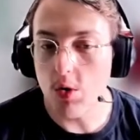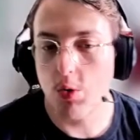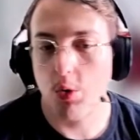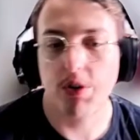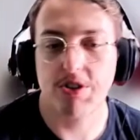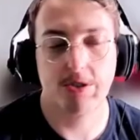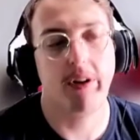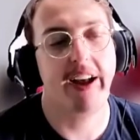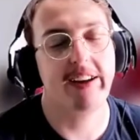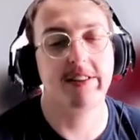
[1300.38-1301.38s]
Crystal
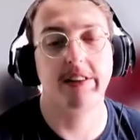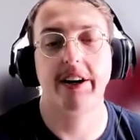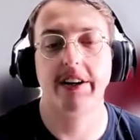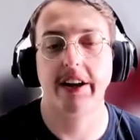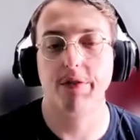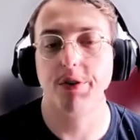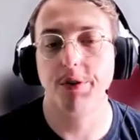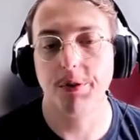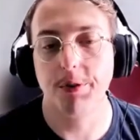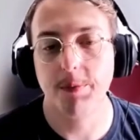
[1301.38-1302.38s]
has the
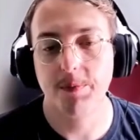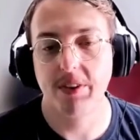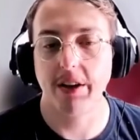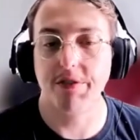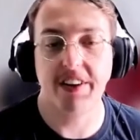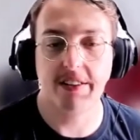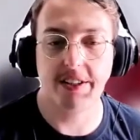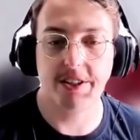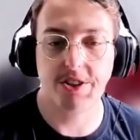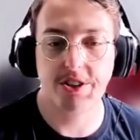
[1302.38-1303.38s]
Daredevil
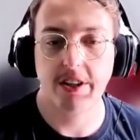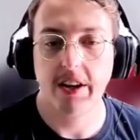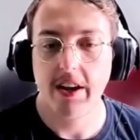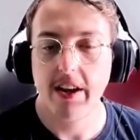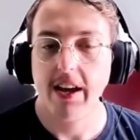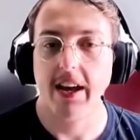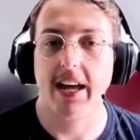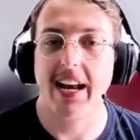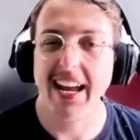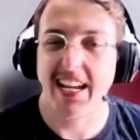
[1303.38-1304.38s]
advantage,
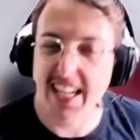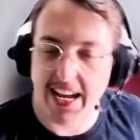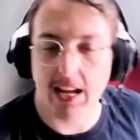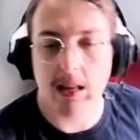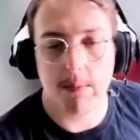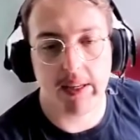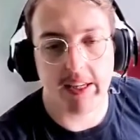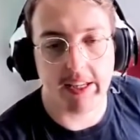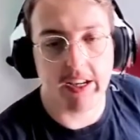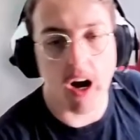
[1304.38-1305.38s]
and I can
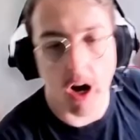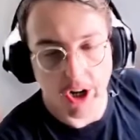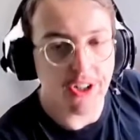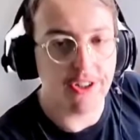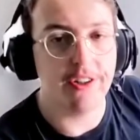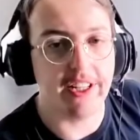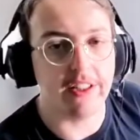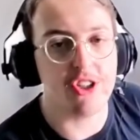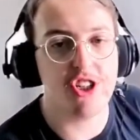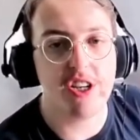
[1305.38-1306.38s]
be harder in
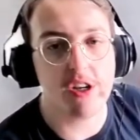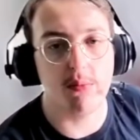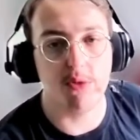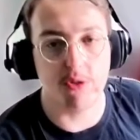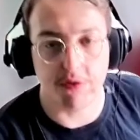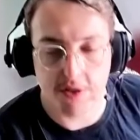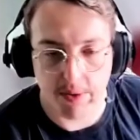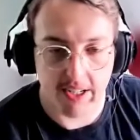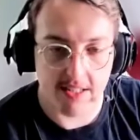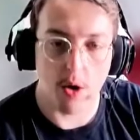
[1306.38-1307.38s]
the GM moves
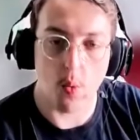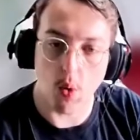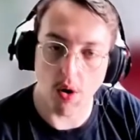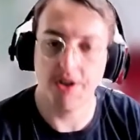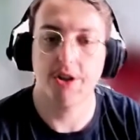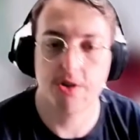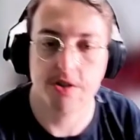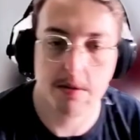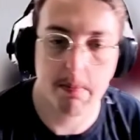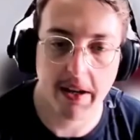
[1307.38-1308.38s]
because I want her to
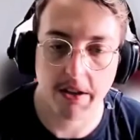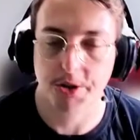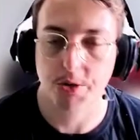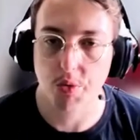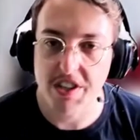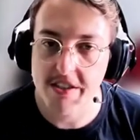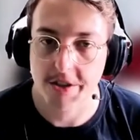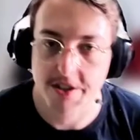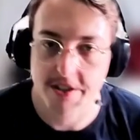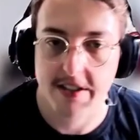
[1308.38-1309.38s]
spend her
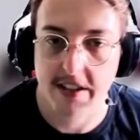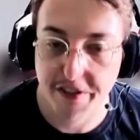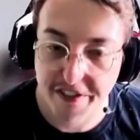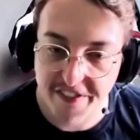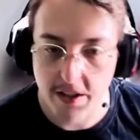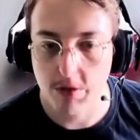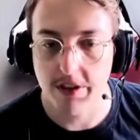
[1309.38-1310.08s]
resources and feel